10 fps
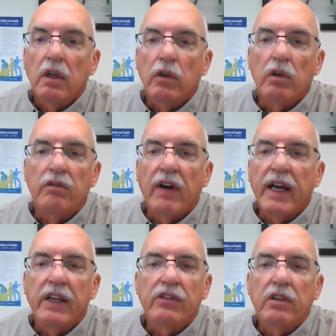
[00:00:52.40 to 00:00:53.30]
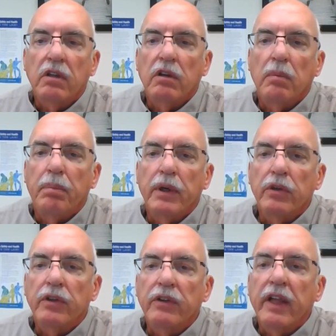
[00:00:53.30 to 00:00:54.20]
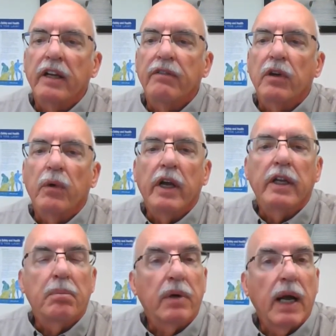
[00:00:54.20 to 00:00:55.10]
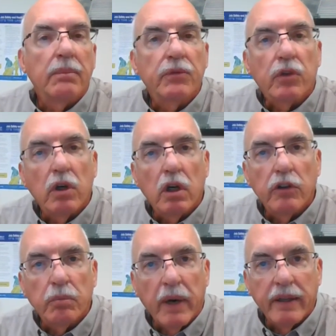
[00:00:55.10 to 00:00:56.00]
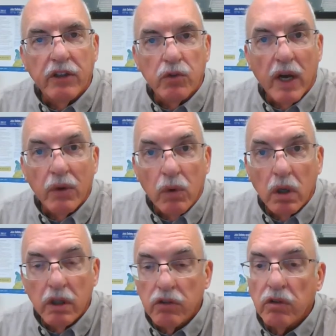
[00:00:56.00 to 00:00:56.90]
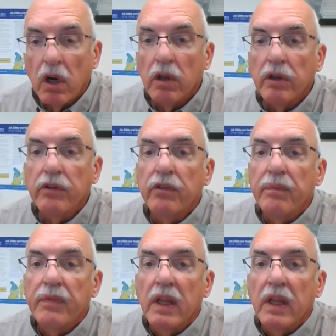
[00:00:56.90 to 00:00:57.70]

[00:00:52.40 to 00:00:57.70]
You advised the builder that if there were any problems caused by the drywall installers,